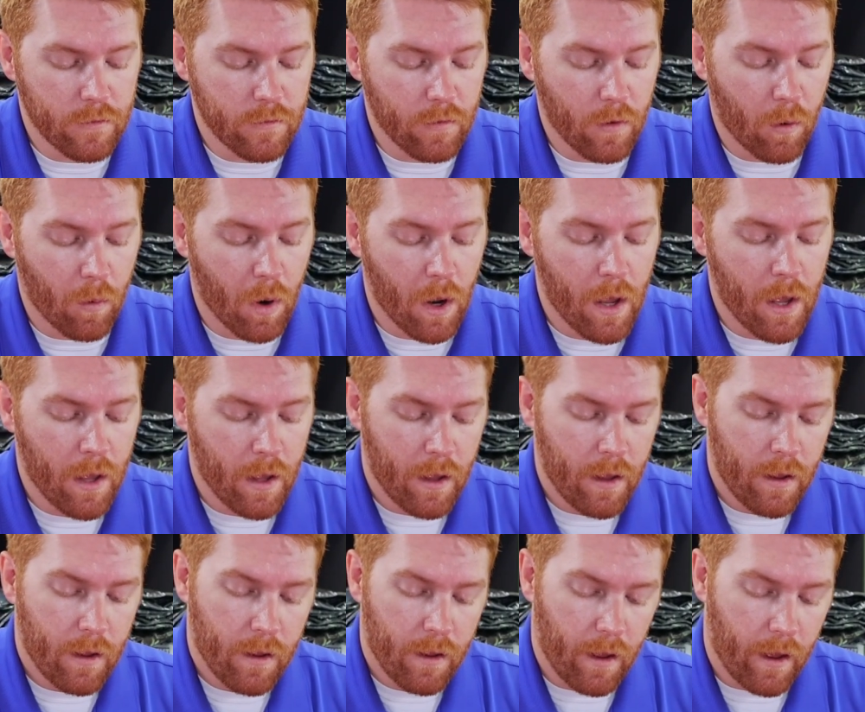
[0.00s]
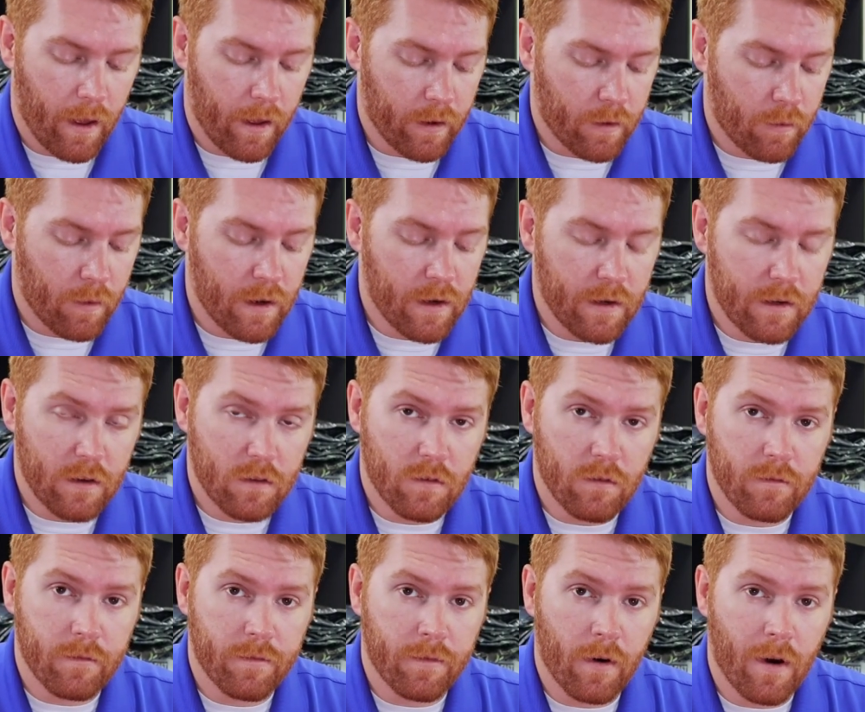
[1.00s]
So great
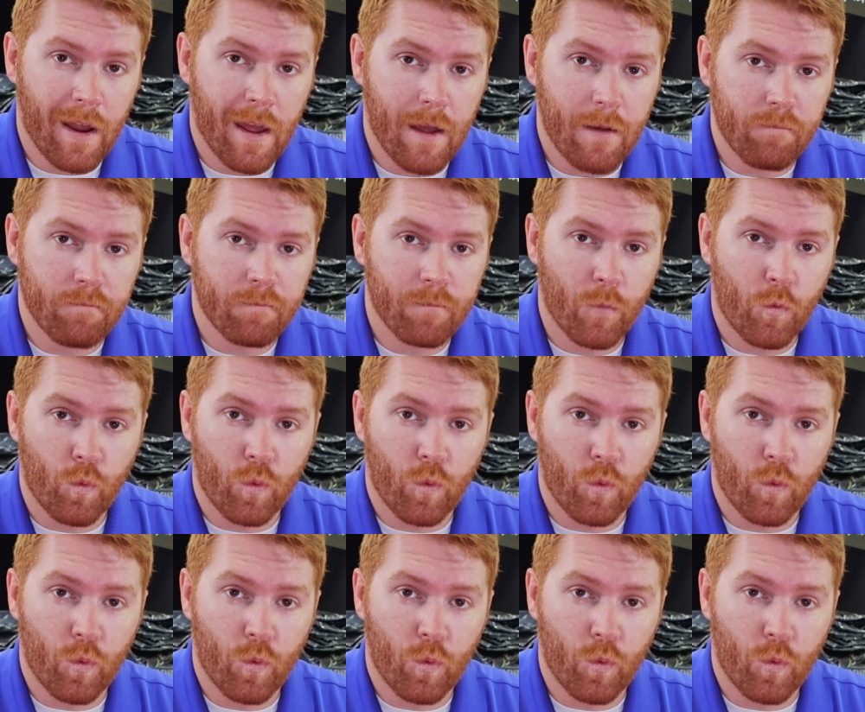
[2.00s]
addition for AIM.